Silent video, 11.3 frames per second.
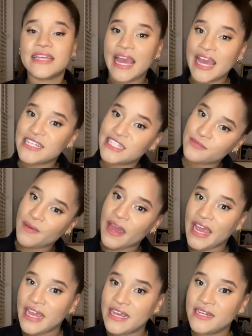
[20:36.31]
Kate
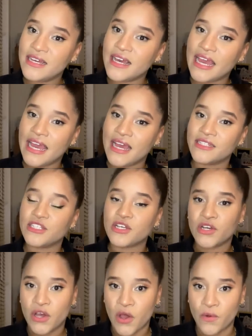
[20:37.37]
Spade
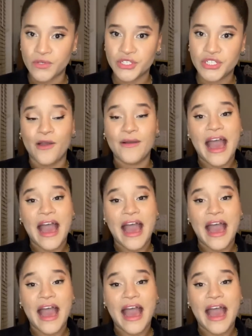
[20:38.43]
and Coach.